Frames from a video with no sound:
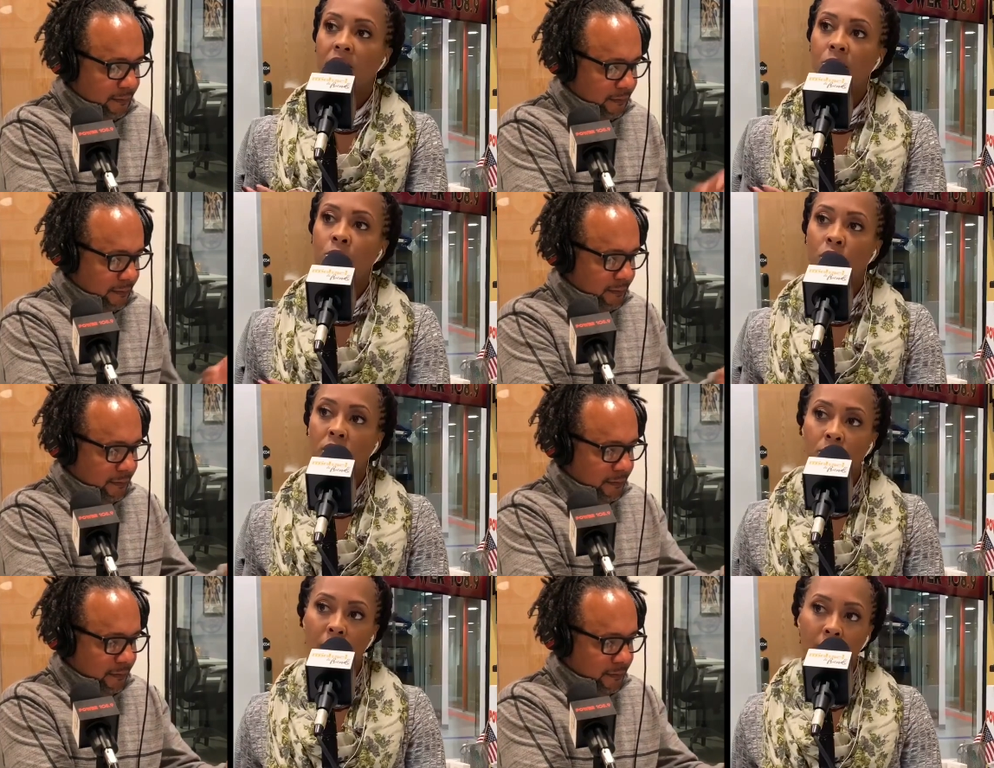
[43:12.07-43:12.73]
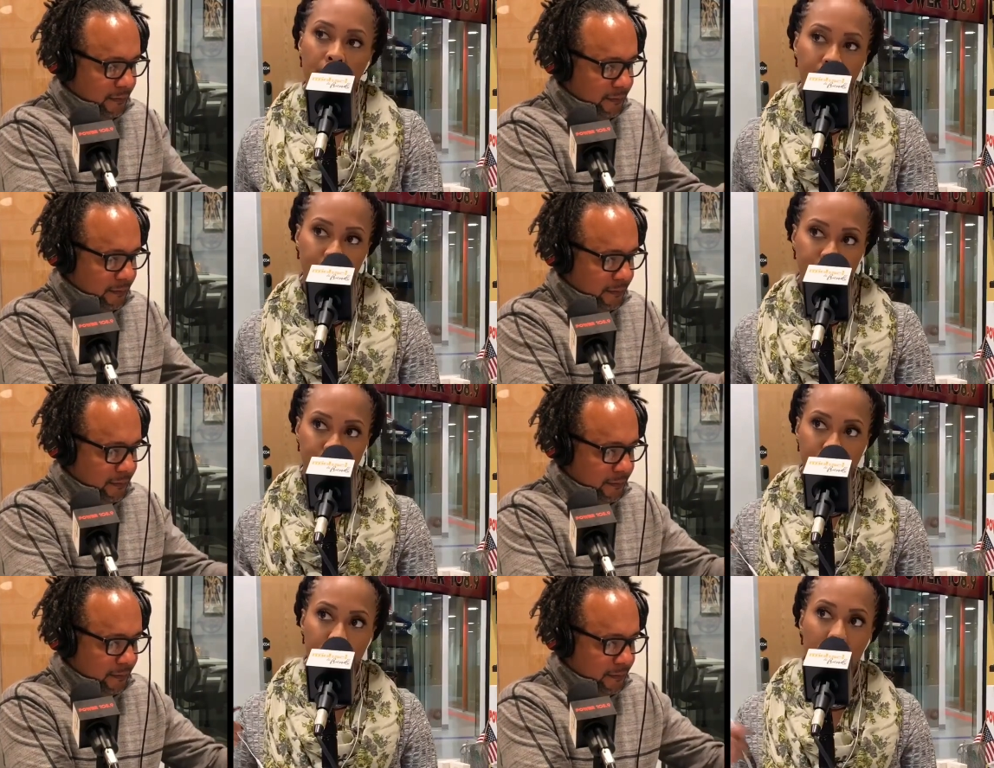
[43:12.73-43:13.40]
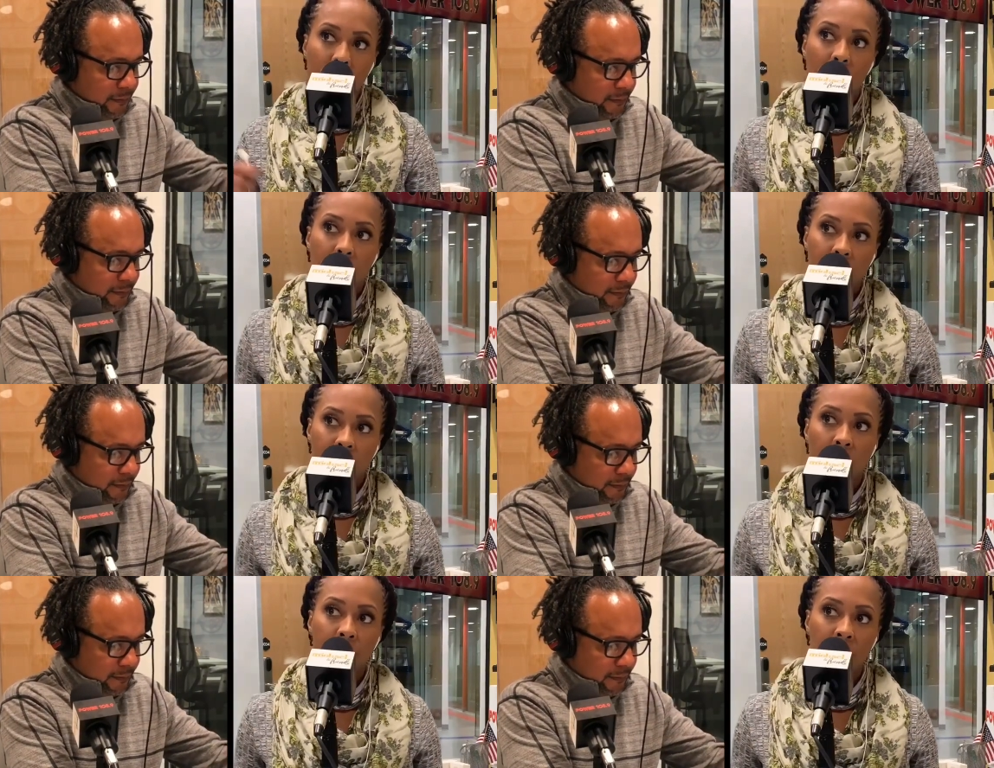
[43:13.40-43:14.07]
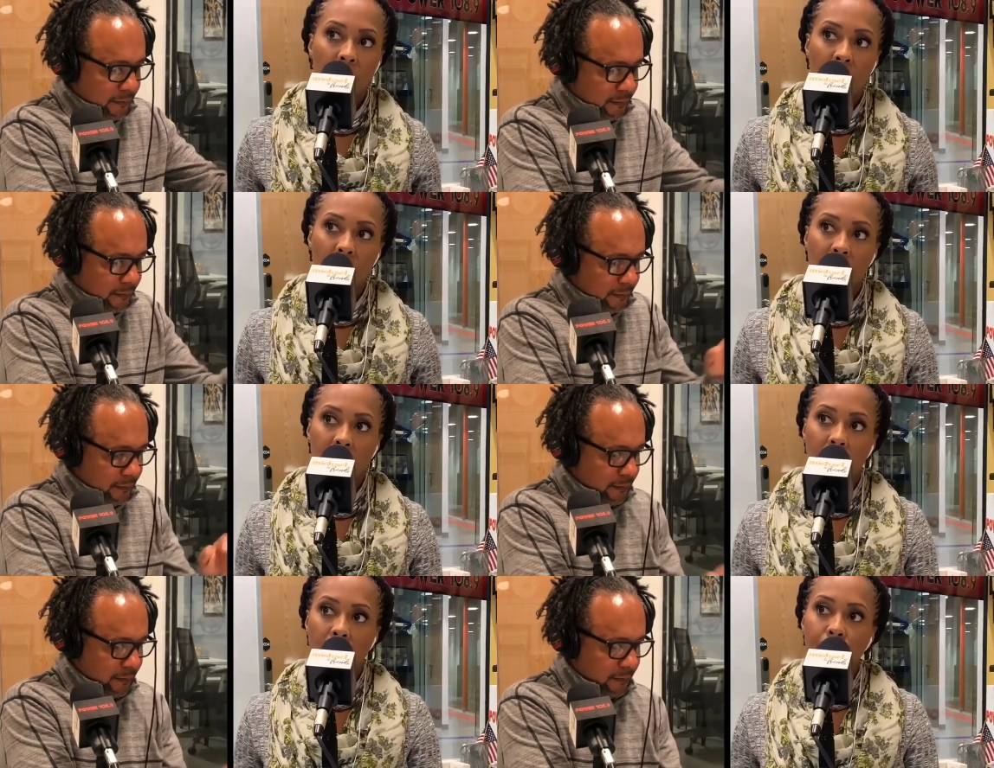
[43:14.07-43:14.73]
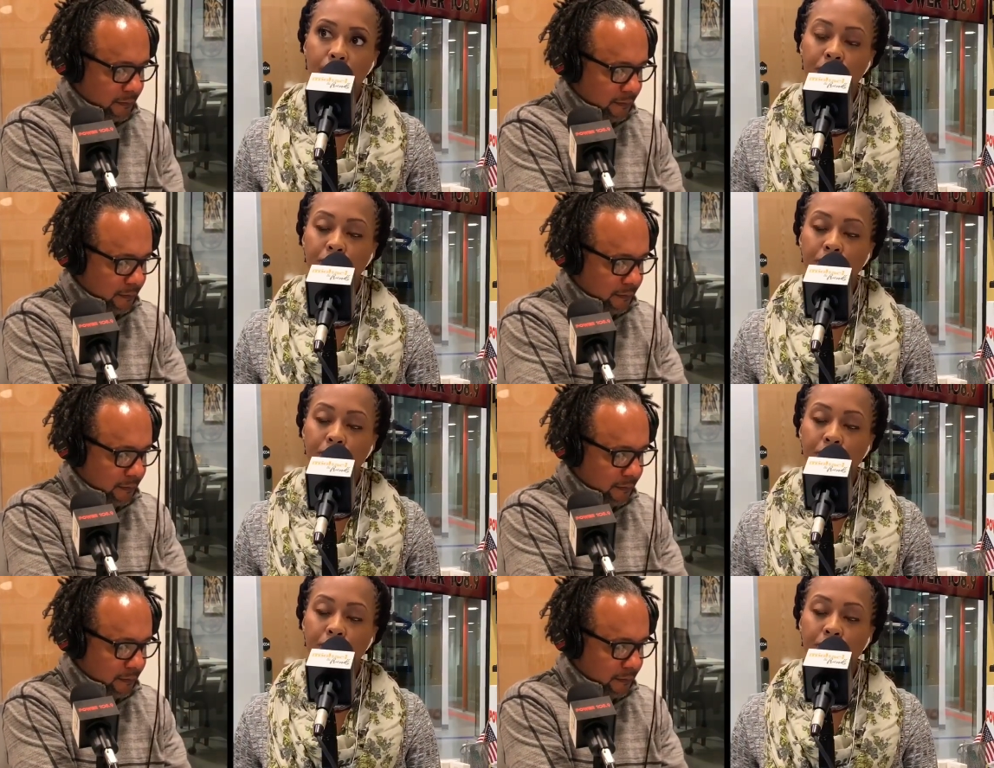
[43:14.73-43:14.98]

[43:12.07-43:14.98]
Speaker 1: Question Who has an idea for a new app?